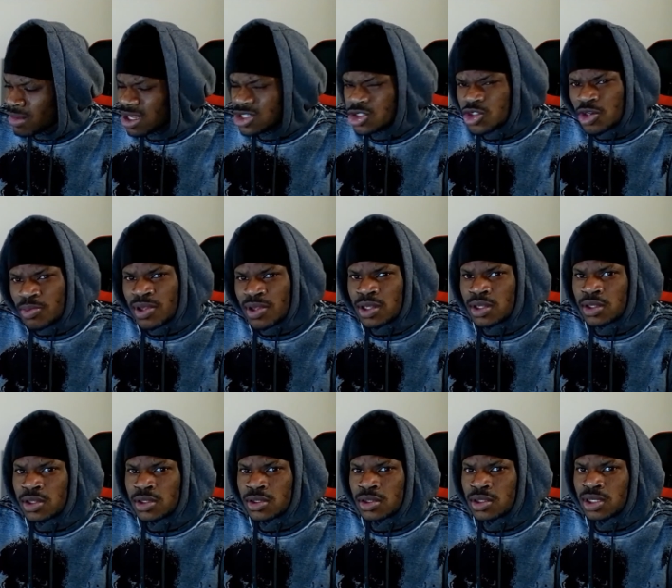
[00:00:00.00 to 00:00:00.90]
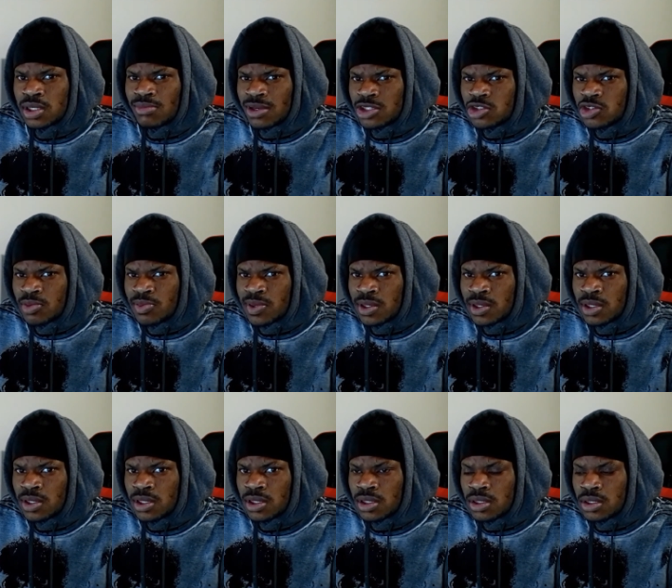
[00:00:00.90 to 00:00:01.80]
Am I tripping? Am I tripping?
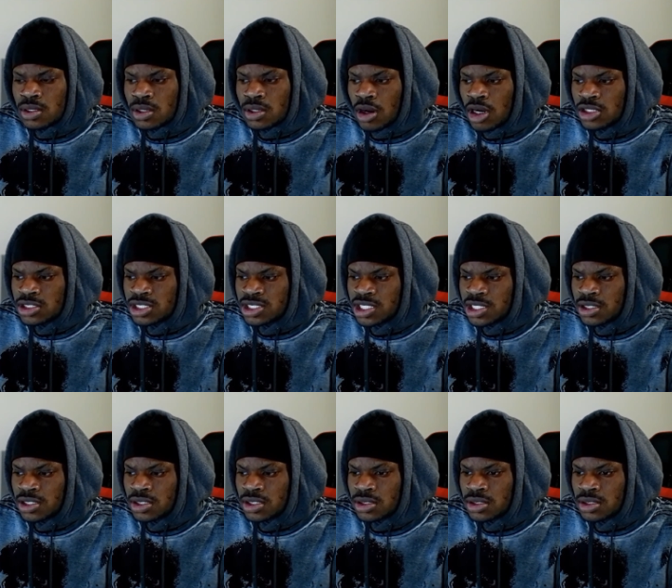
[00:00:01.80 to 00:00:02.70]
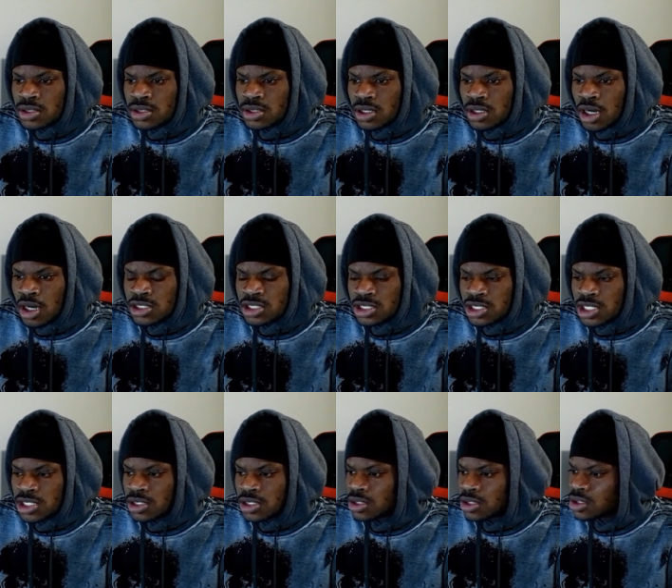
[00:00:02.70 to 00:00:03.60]
Argentina.
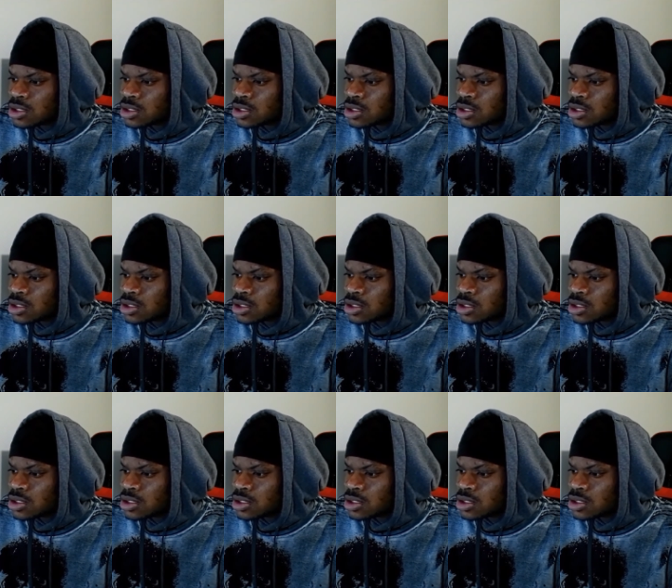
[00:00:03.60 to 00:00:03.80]
Argentina.